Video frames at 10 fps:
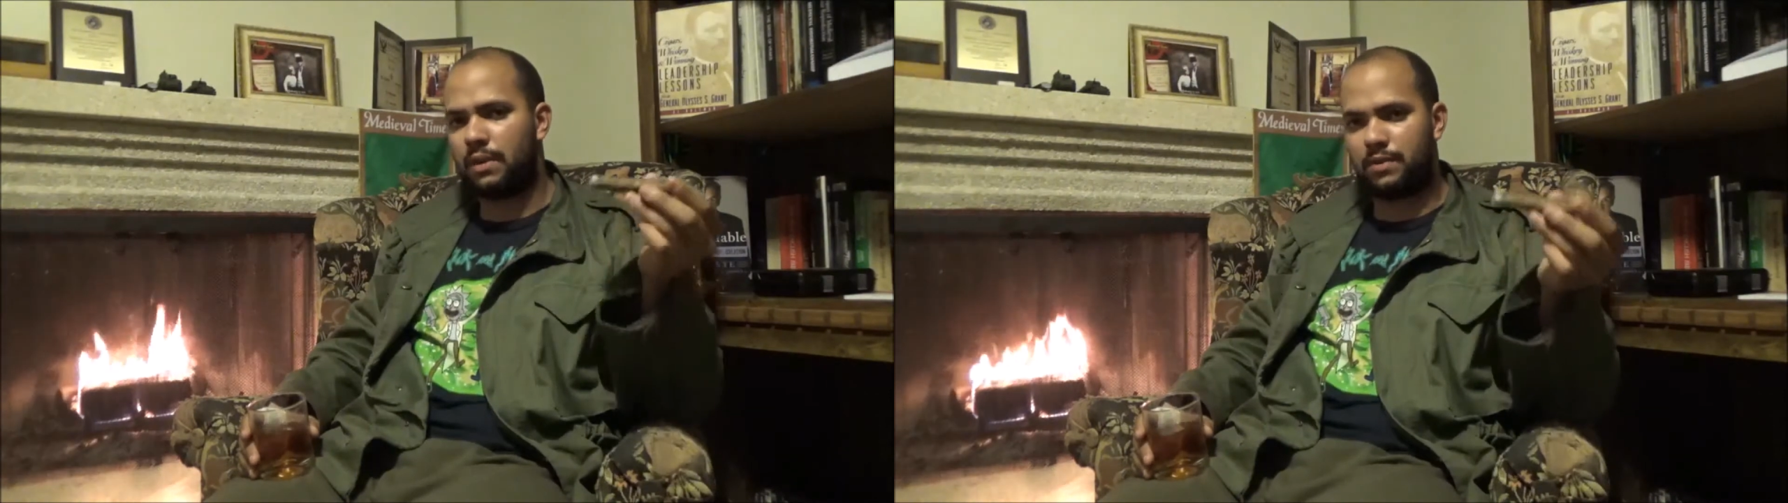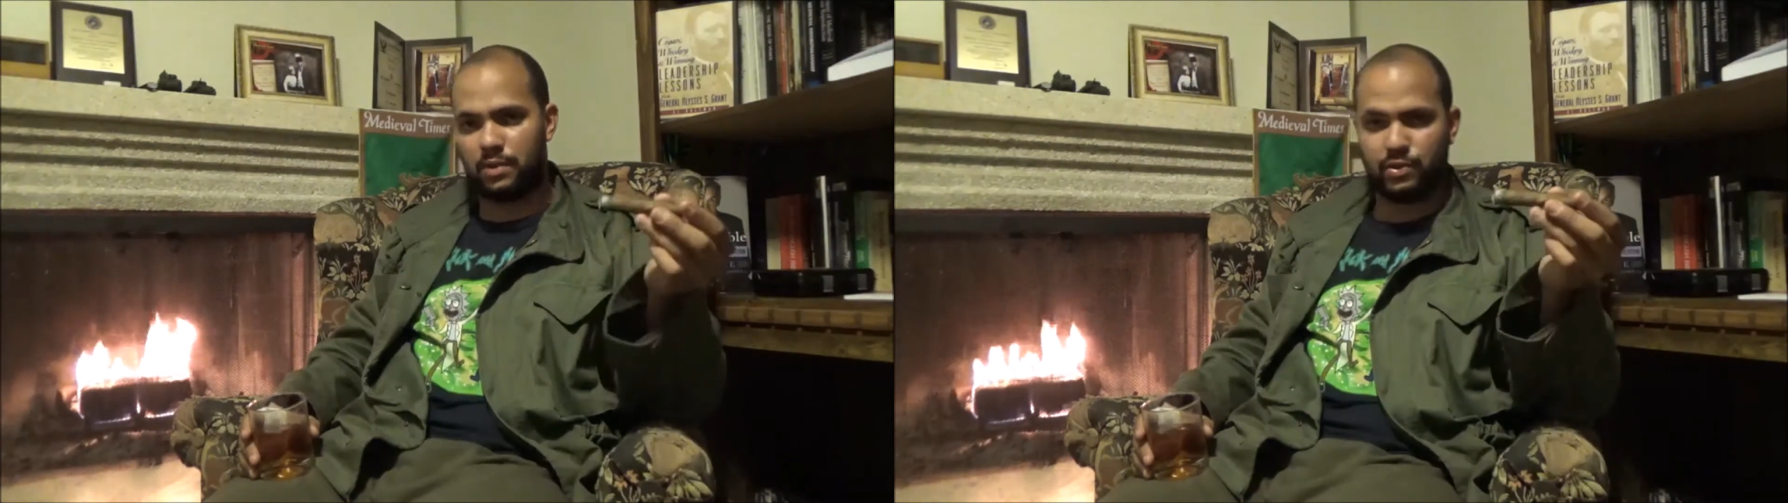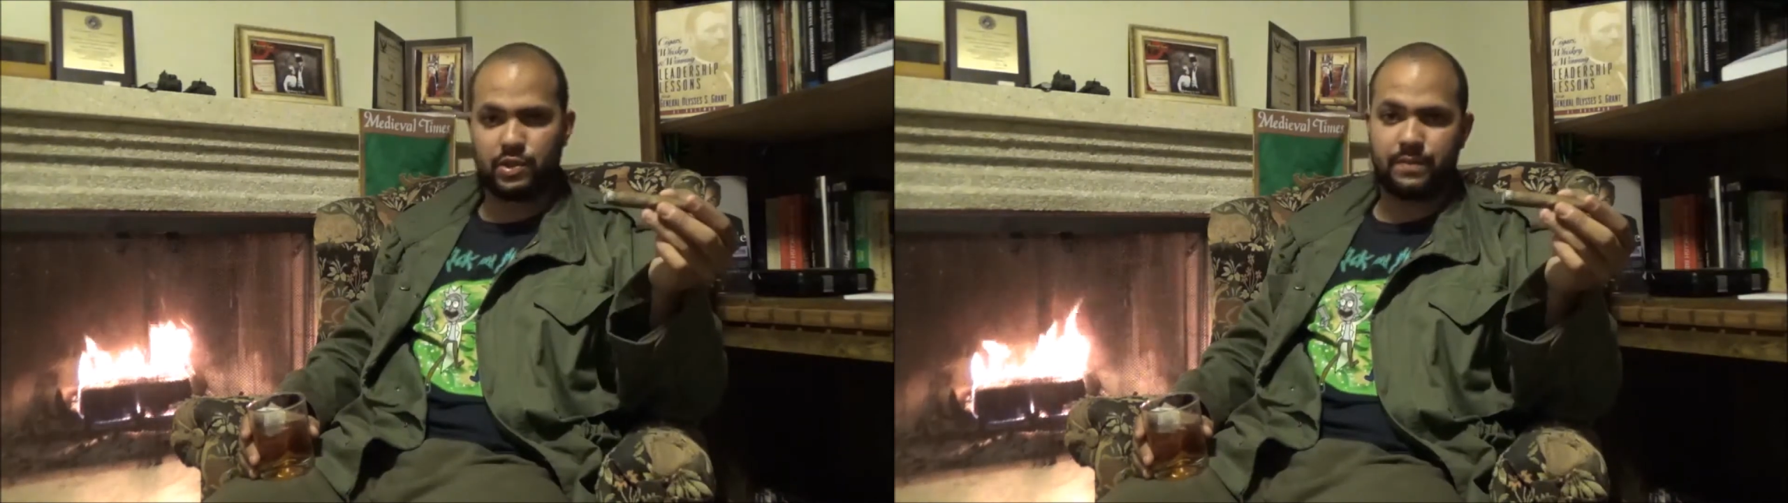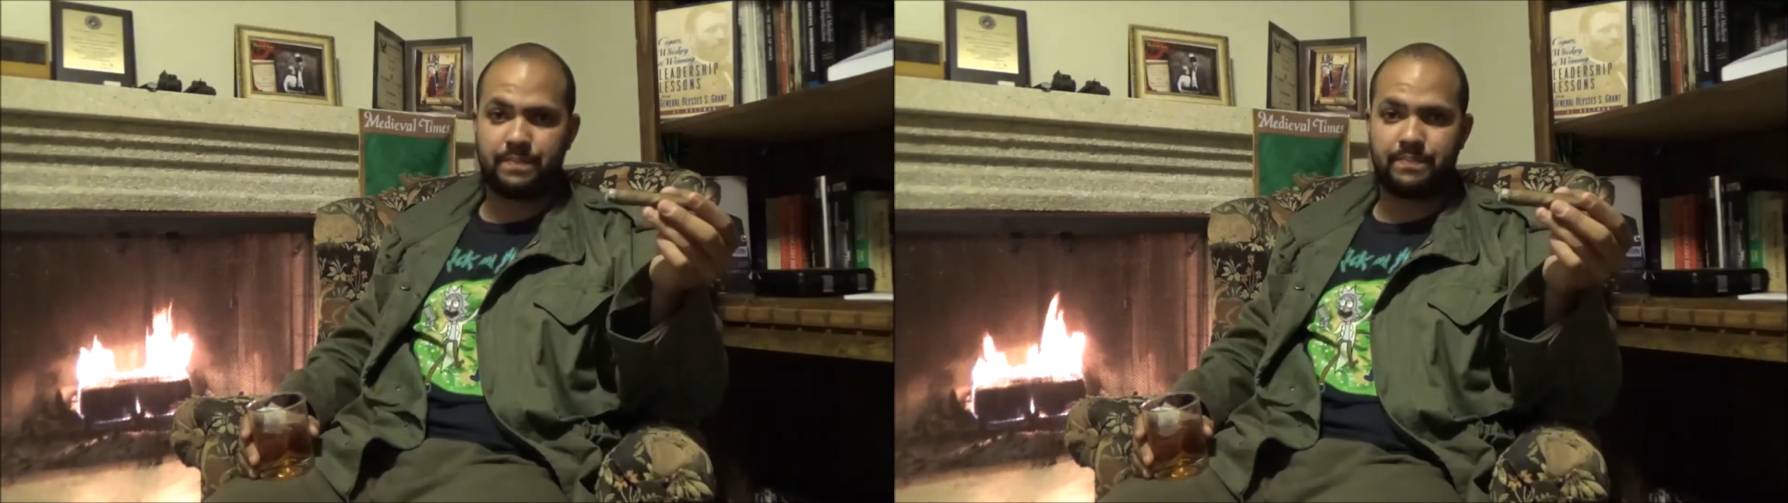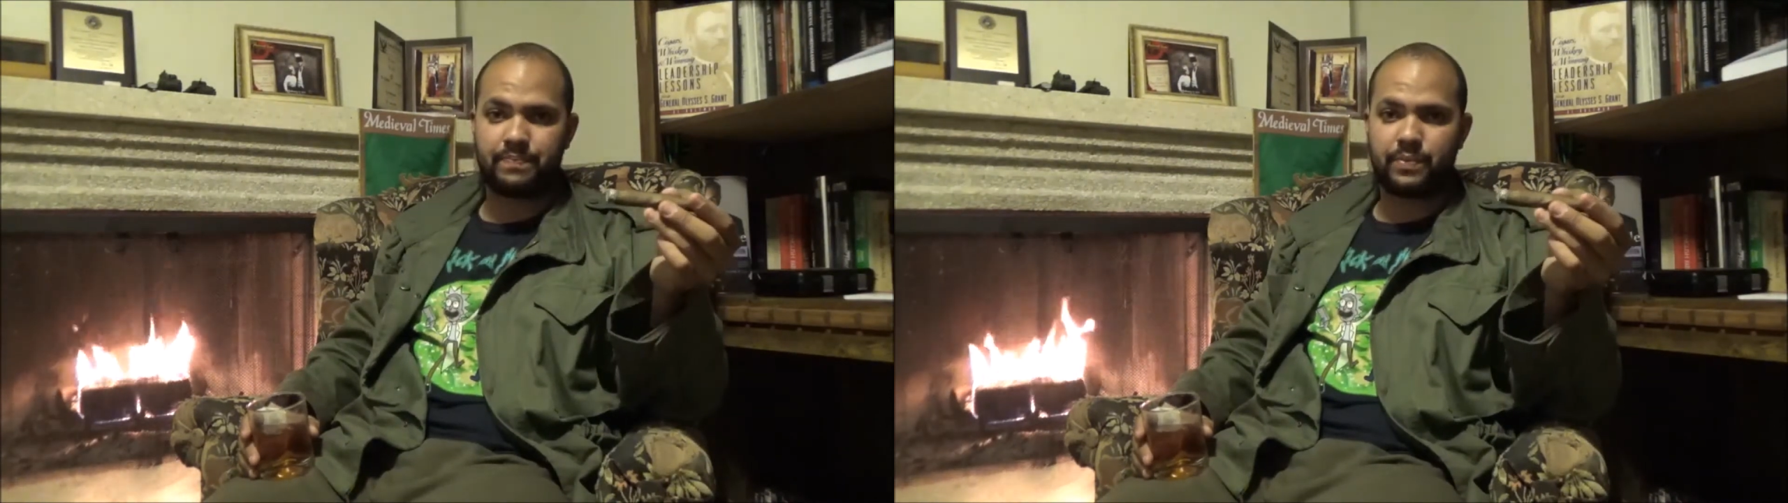evolution.
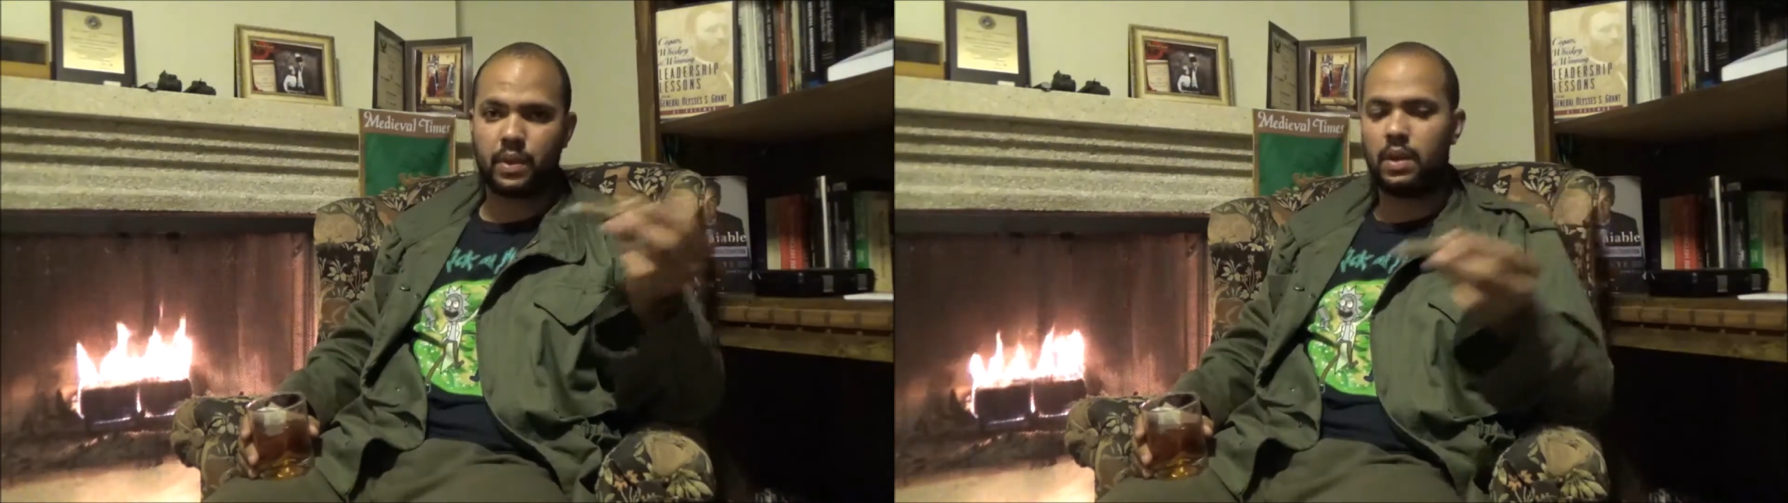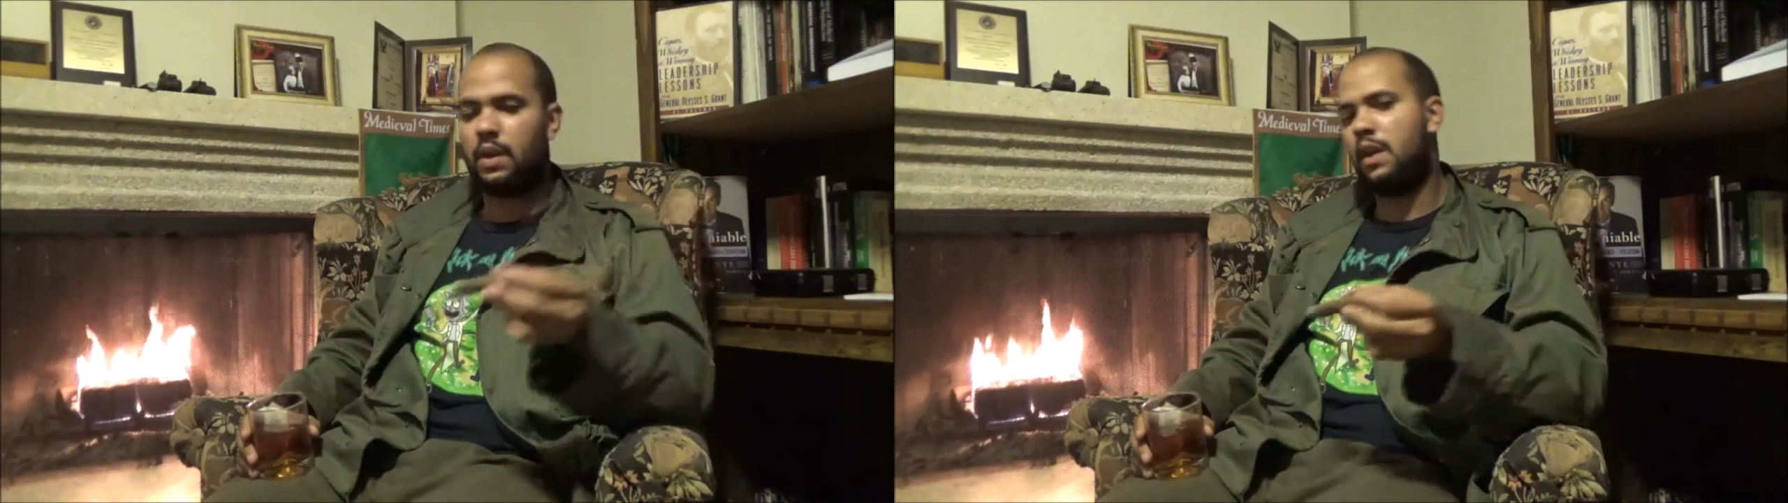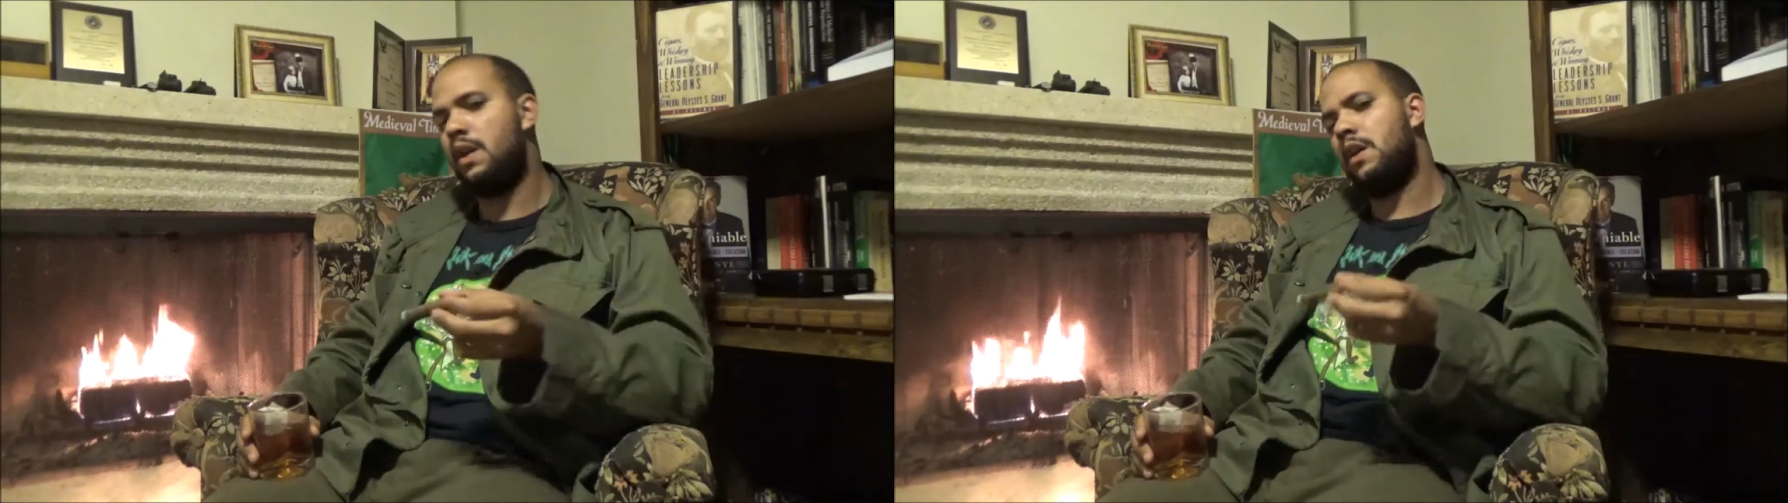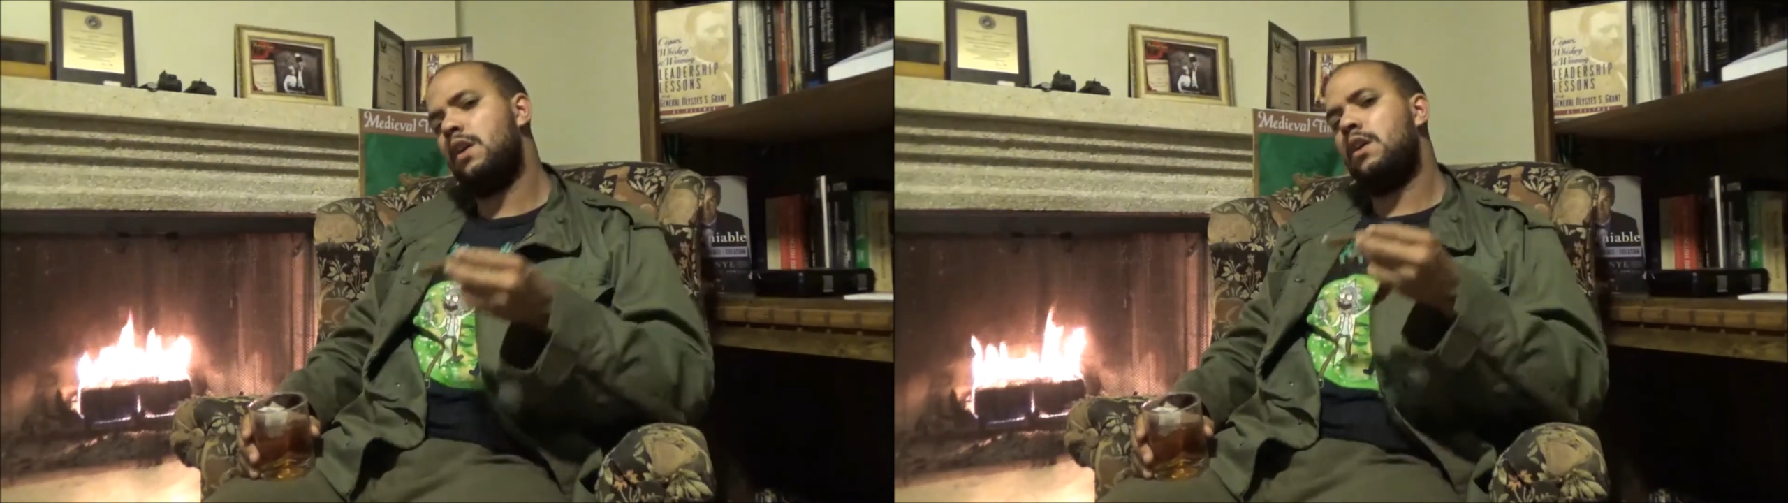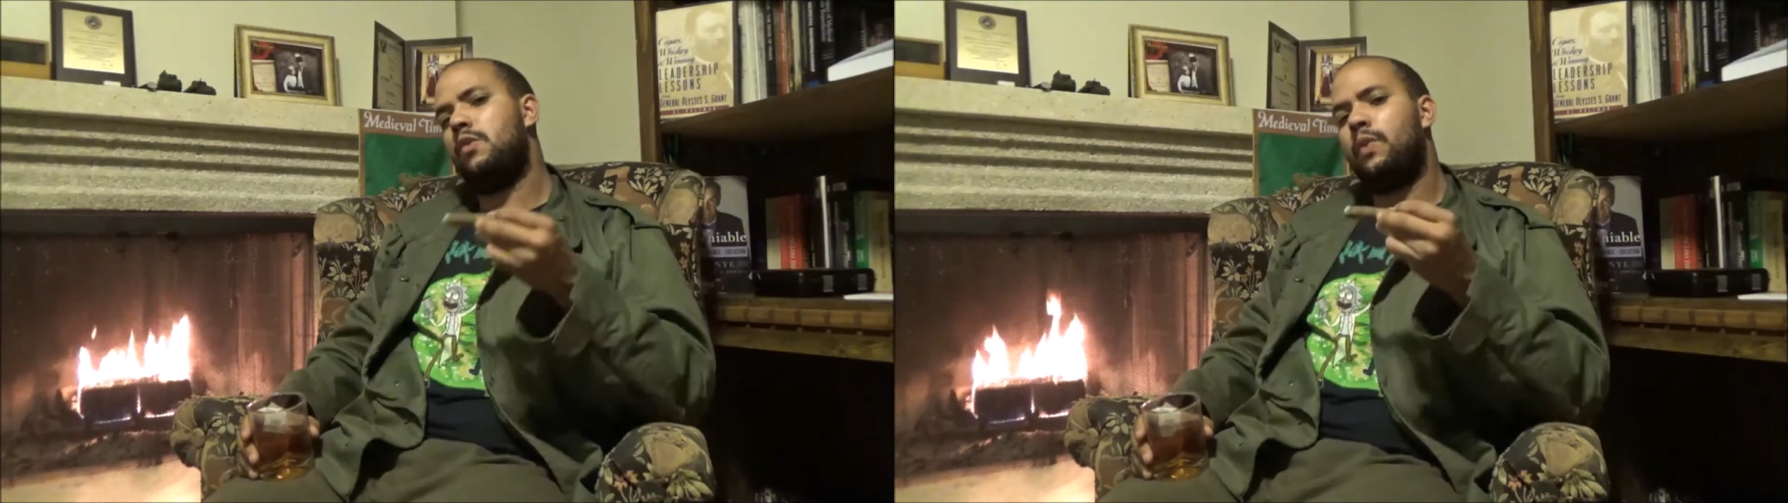
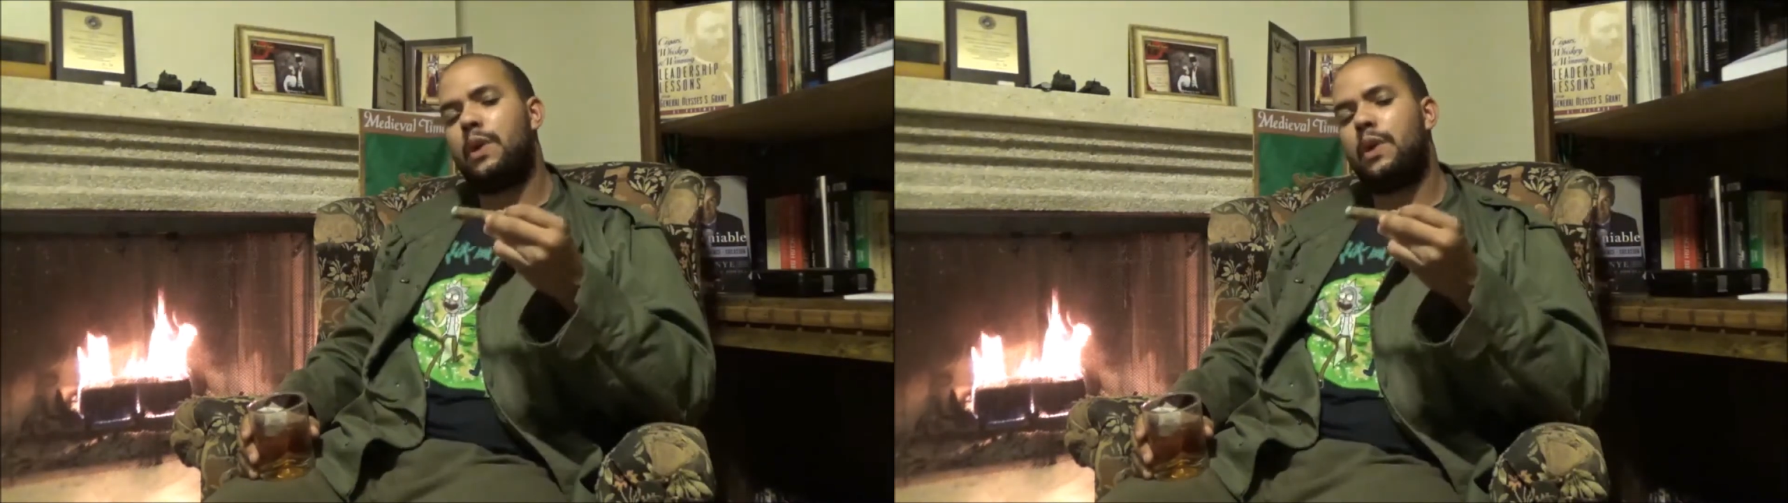We